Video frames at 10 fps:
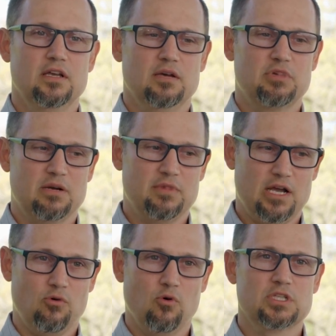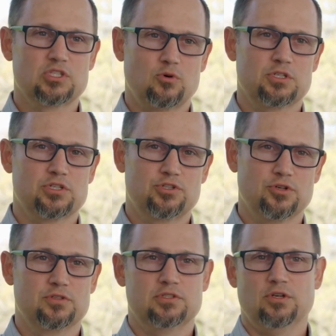becoming that one source of
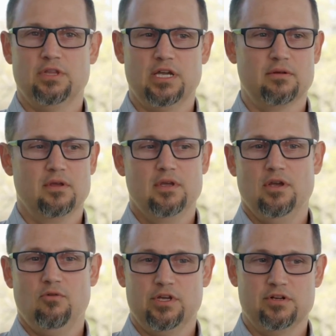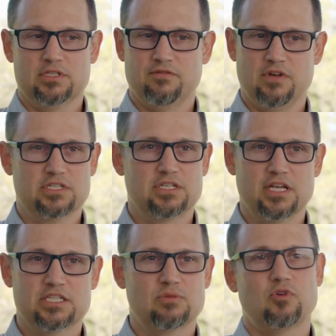truth, so that whether it's a
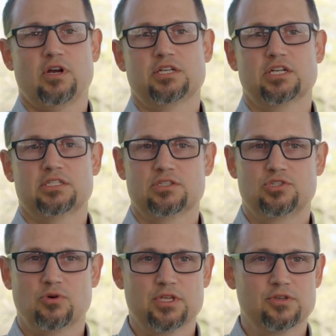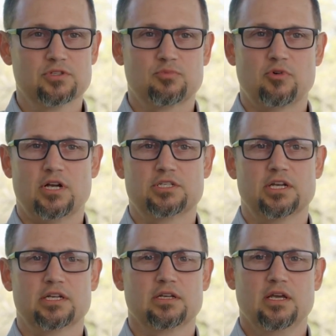vegetation project, a joint use
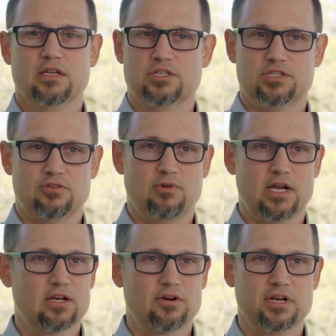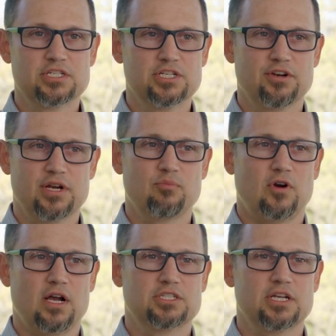project, just a regular engineering
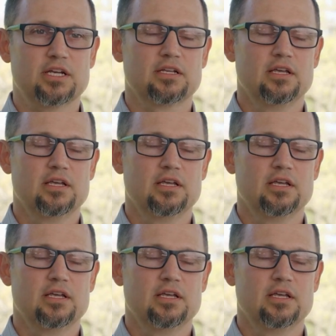project,